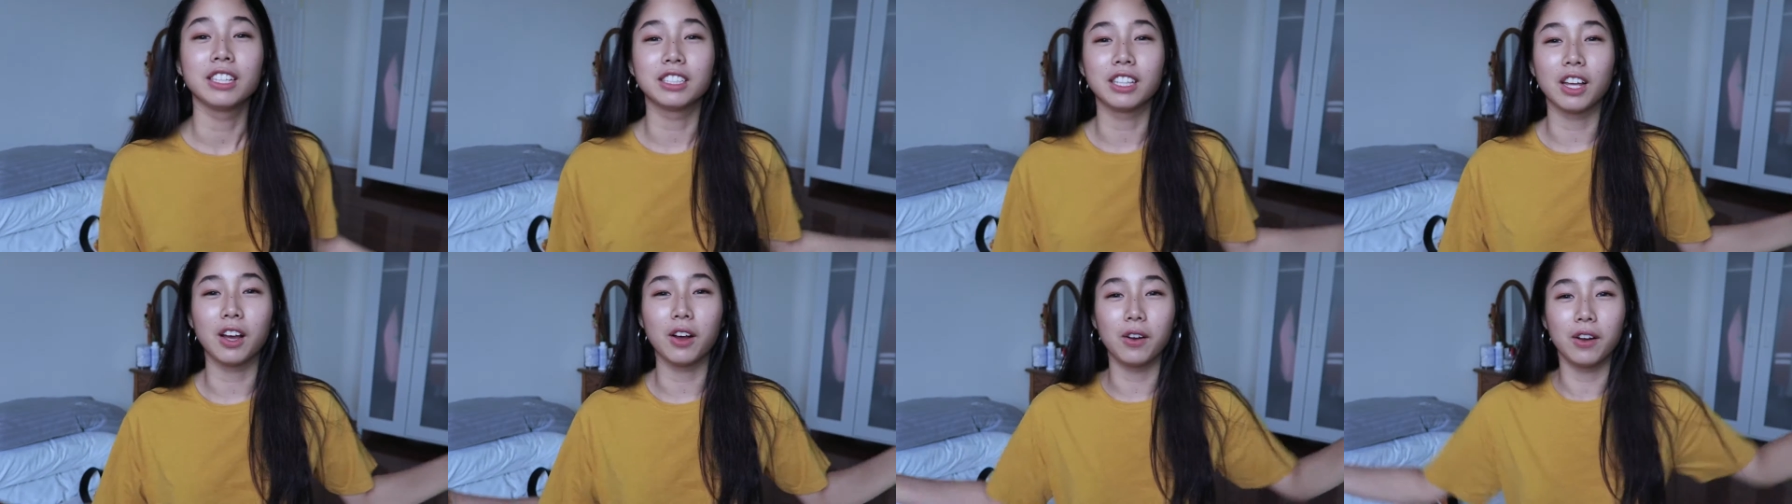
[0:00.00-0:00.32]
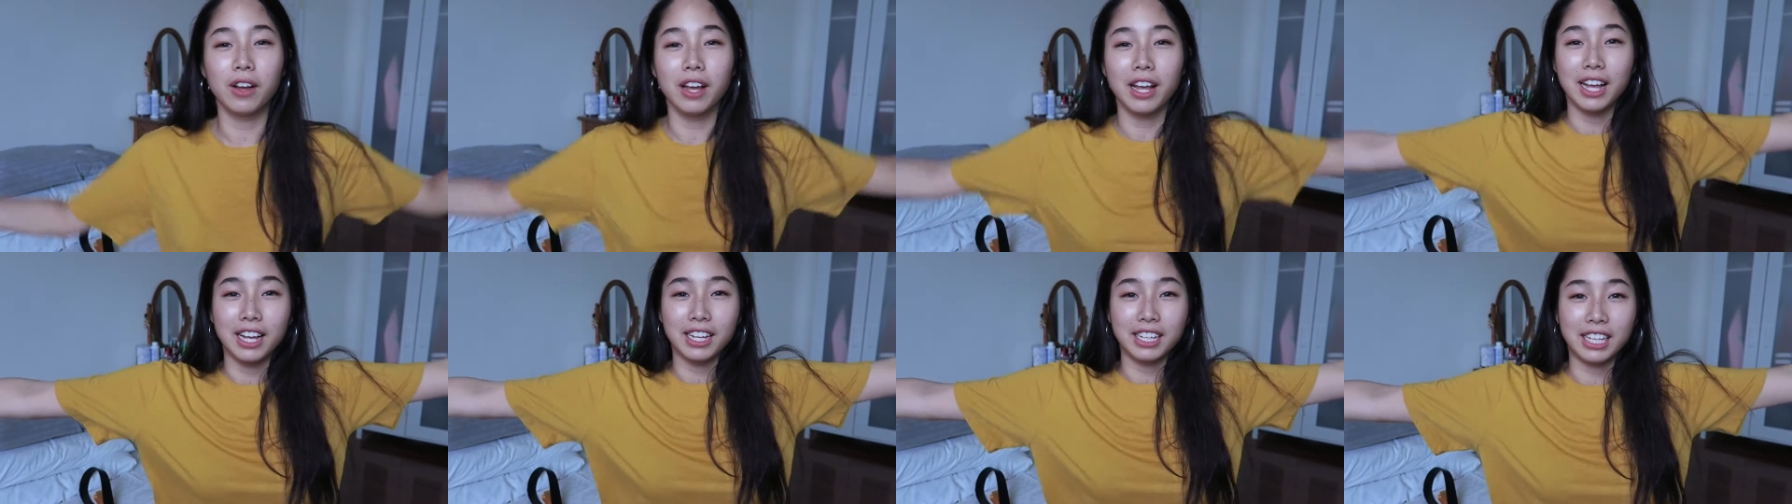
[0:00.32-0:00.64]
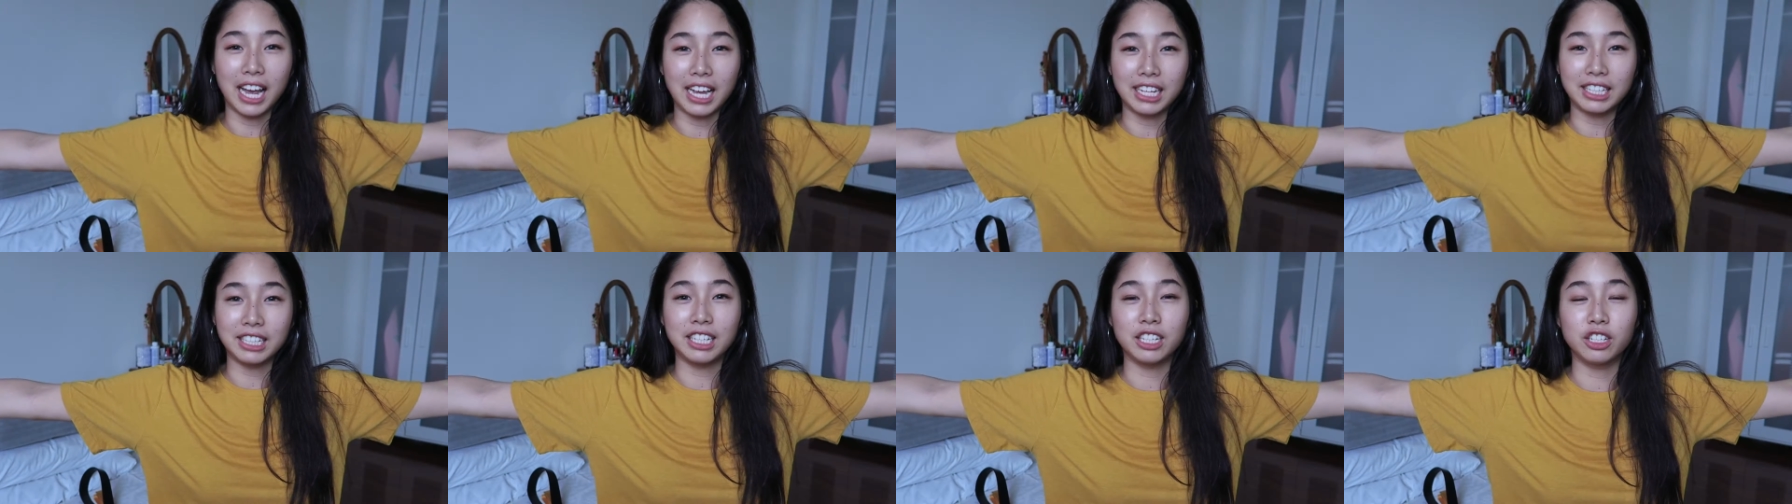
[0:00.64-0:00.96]
so
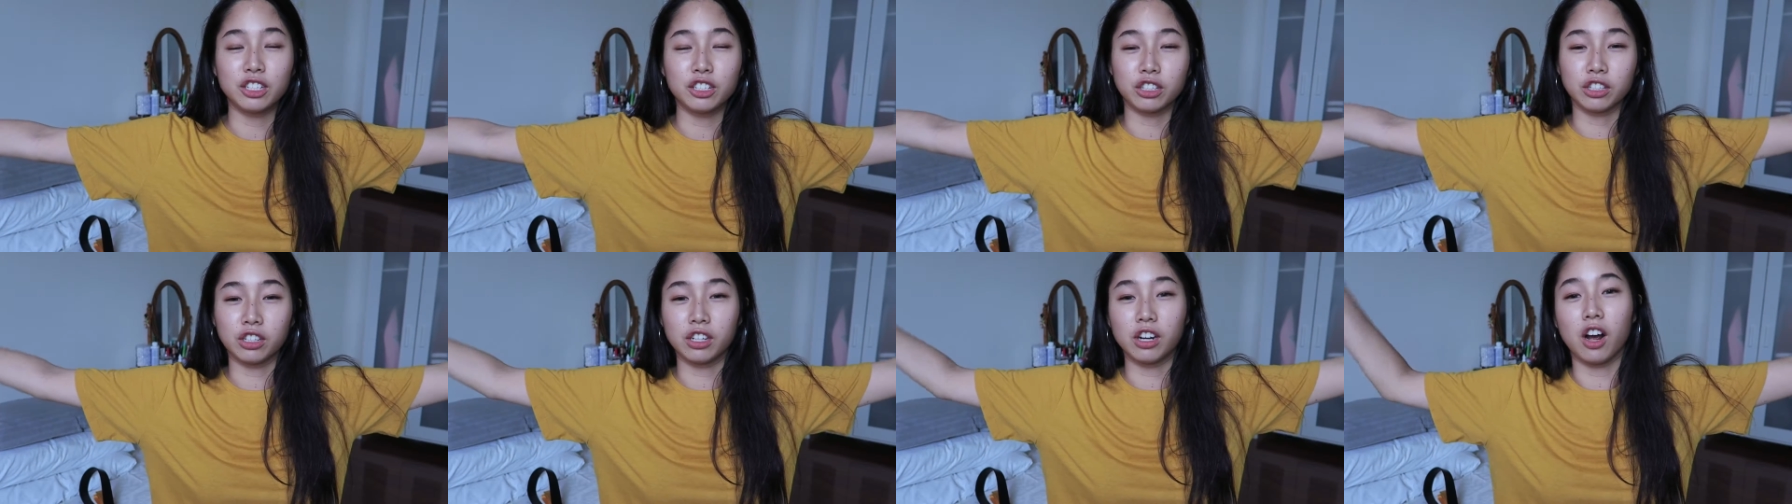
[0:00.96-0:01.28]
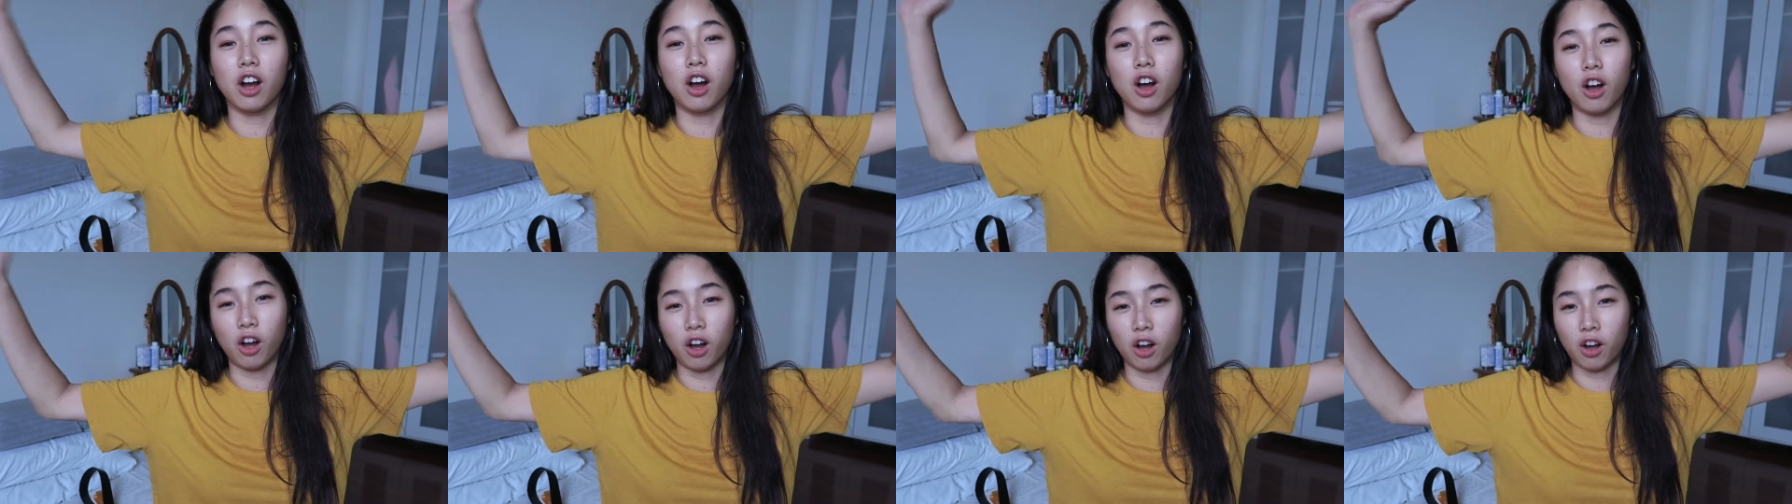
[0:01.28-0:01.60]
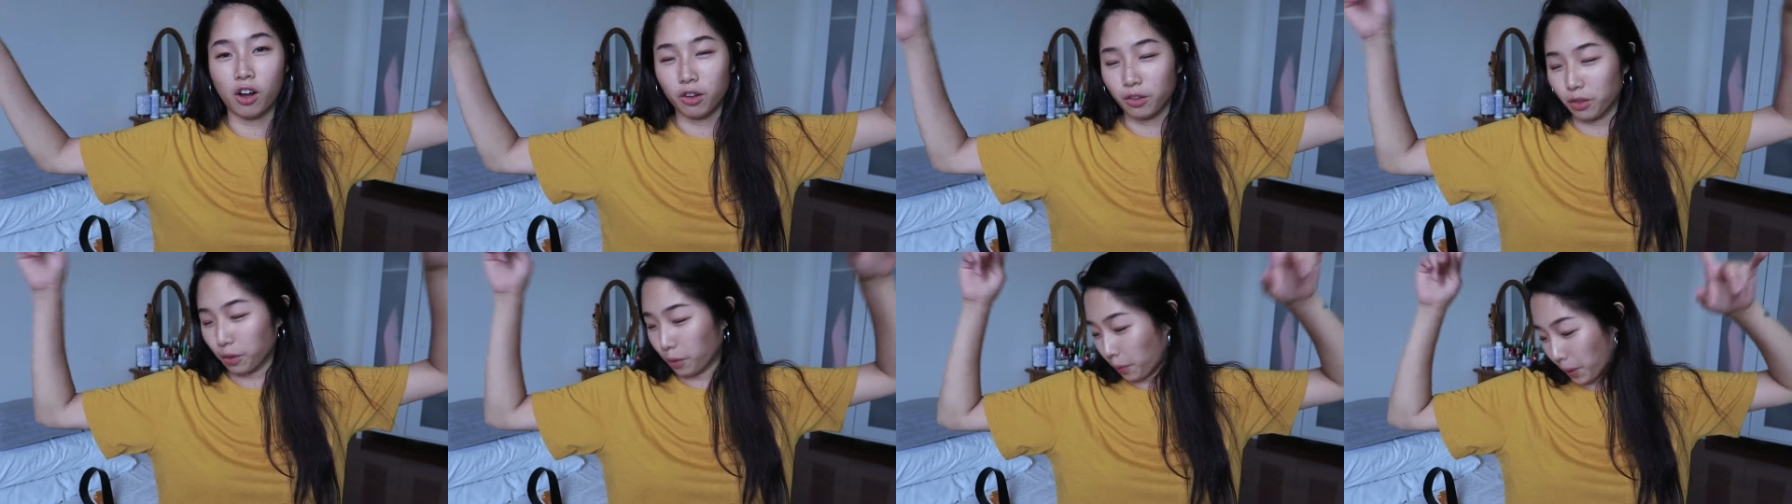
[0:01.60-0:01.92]
guy t-shirt
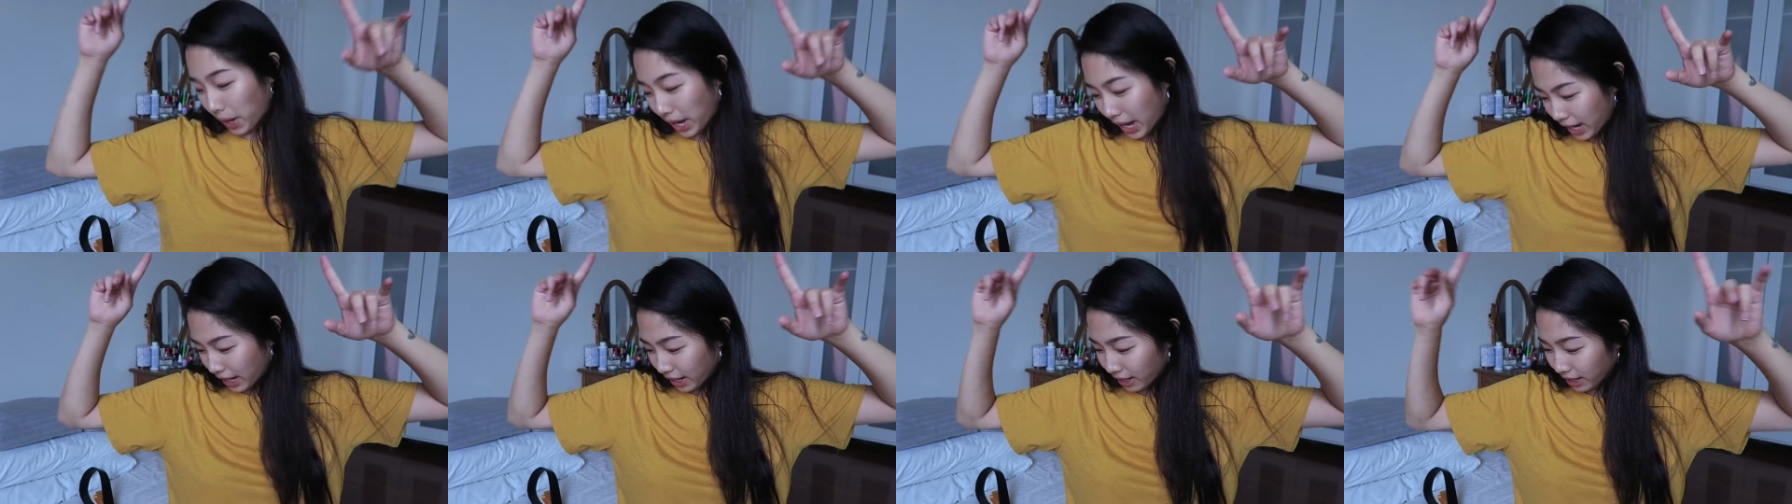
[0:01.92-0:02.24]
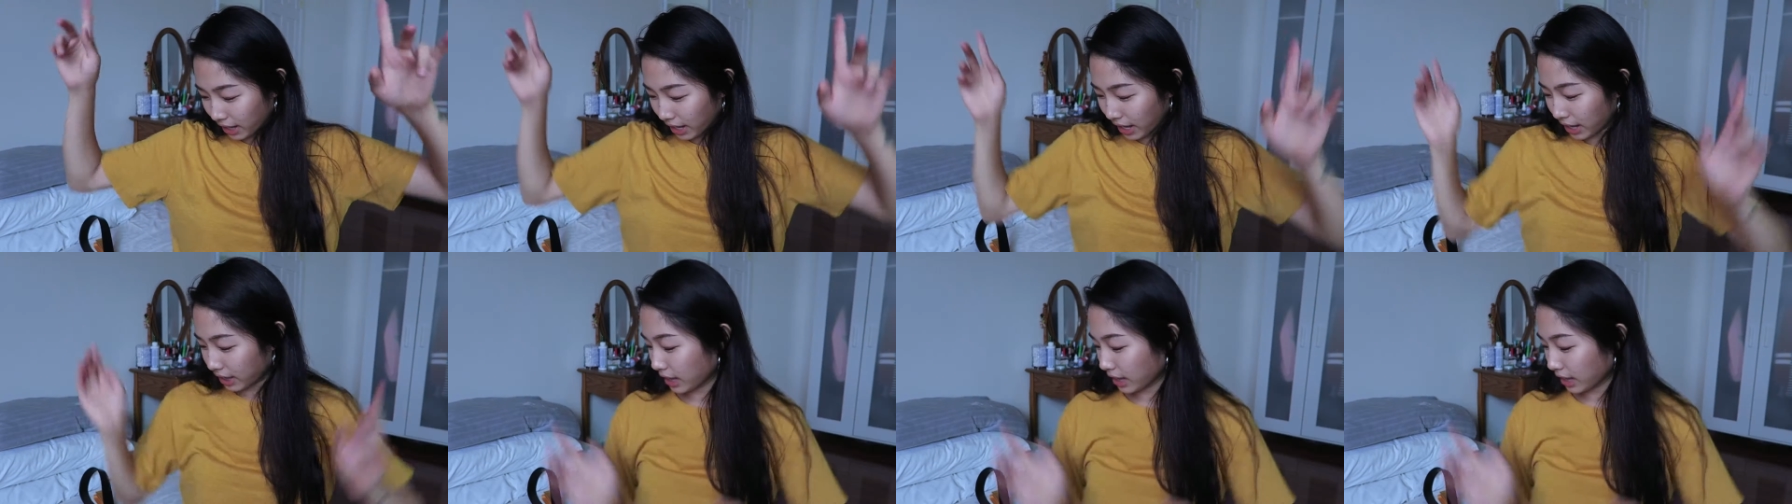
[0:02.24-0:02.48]
all the way